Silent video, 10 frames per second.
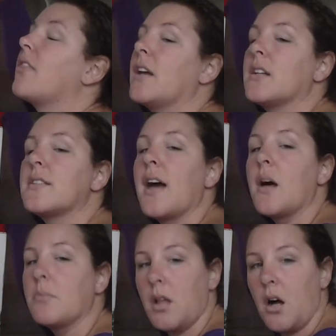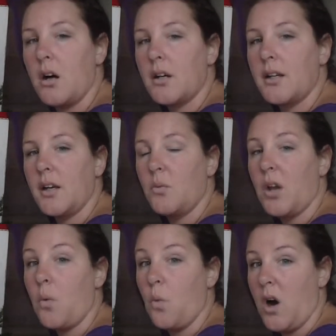think it's hemlock, and what
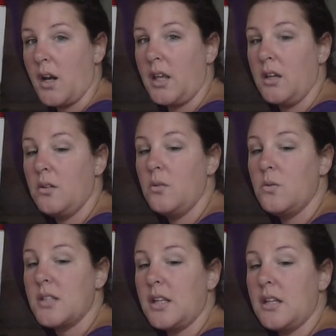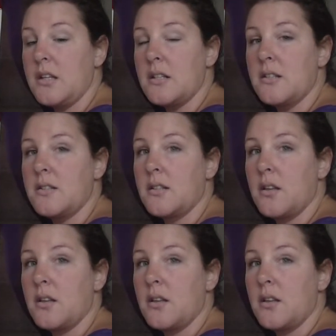I want to use is